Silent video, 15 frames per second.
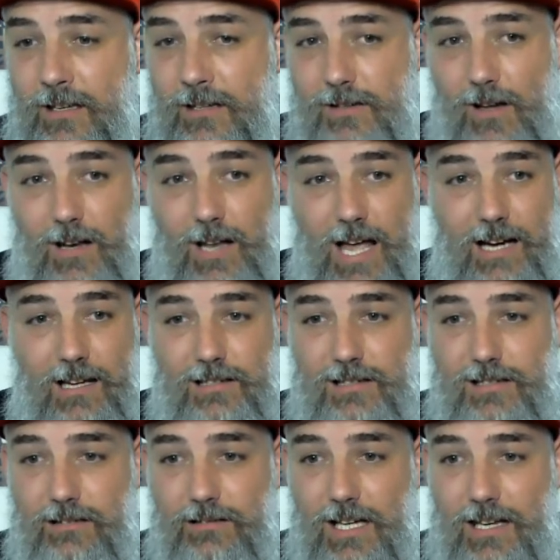So, like, it's
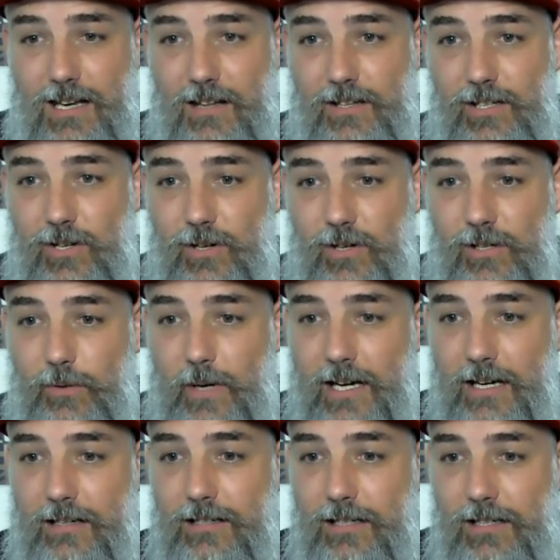still another year away.
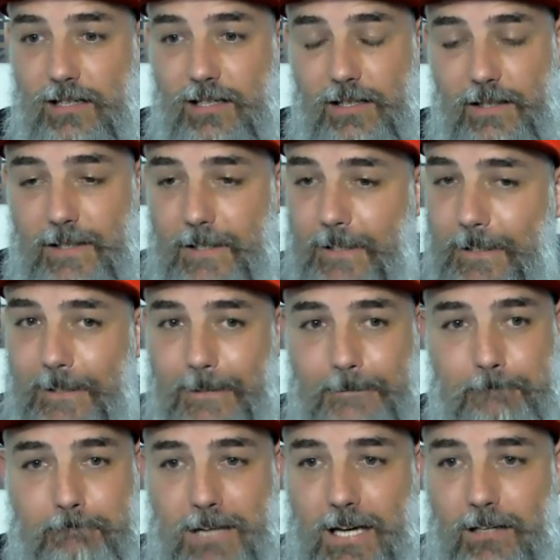
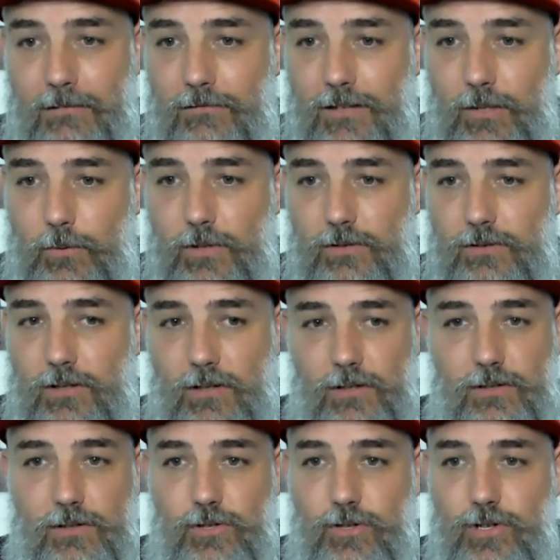Yeah, the world's gone
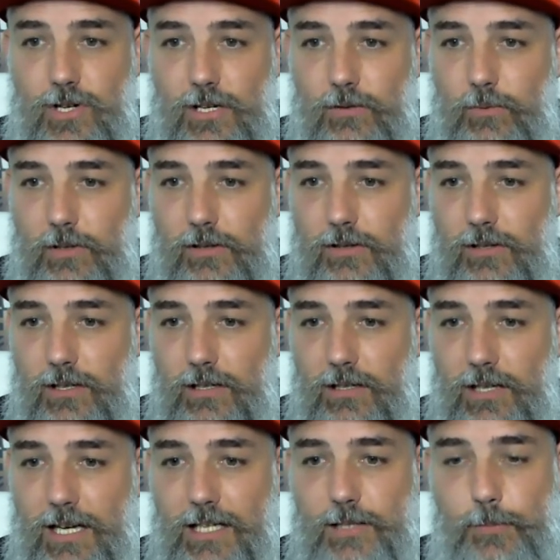to shit with the
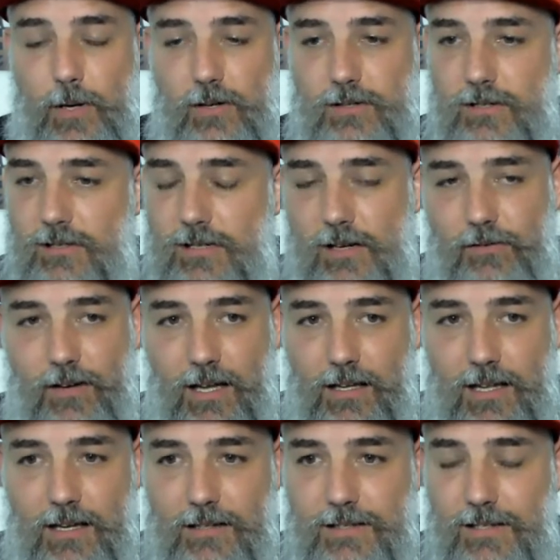expos and stuff like
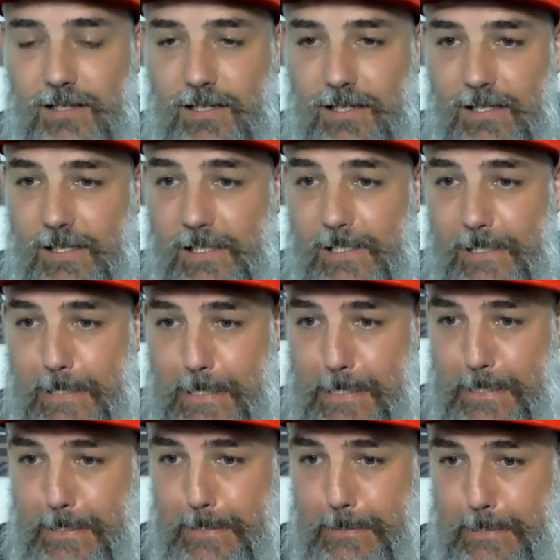
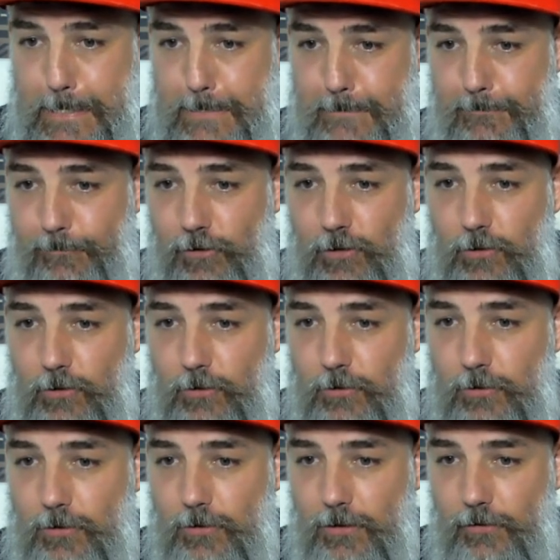that. If
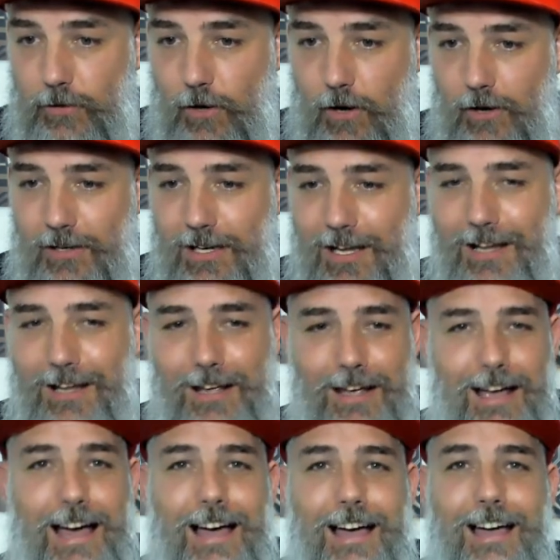you
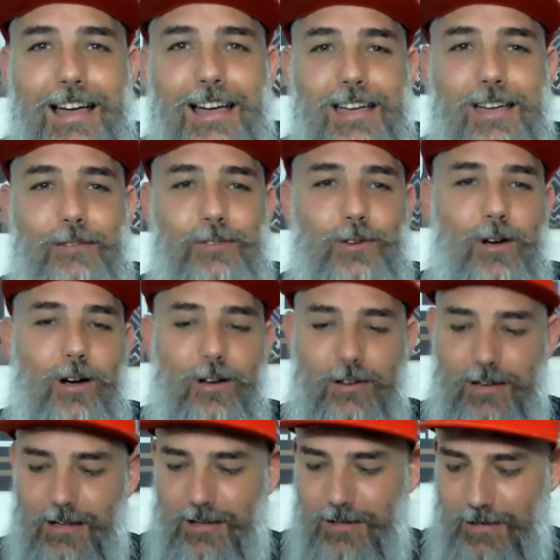
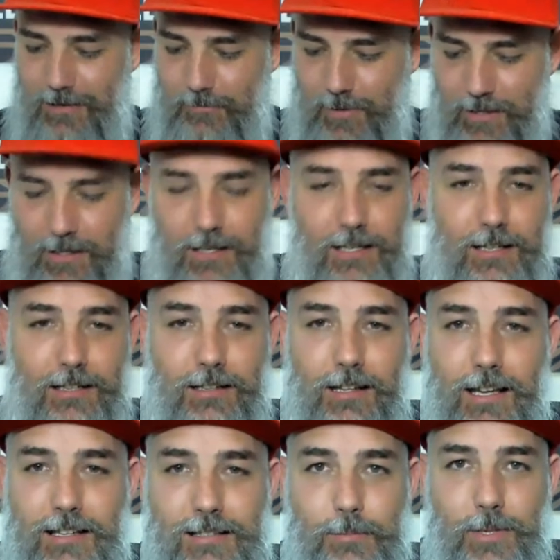own a big
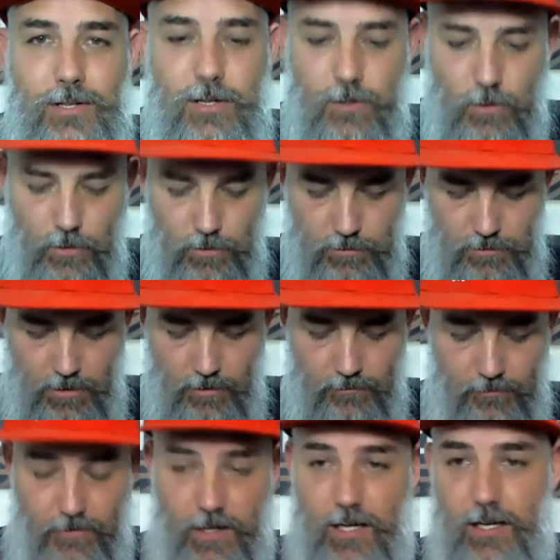exhibition hall, you're
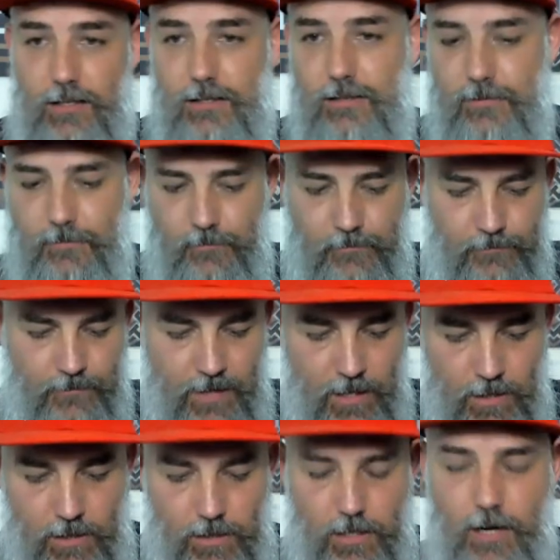fucked.
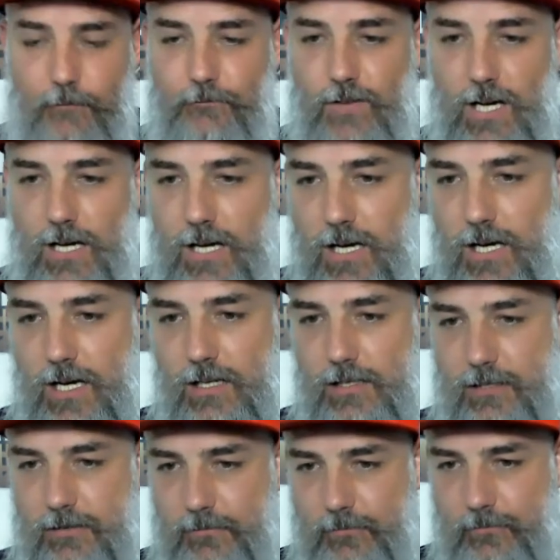You're fucked.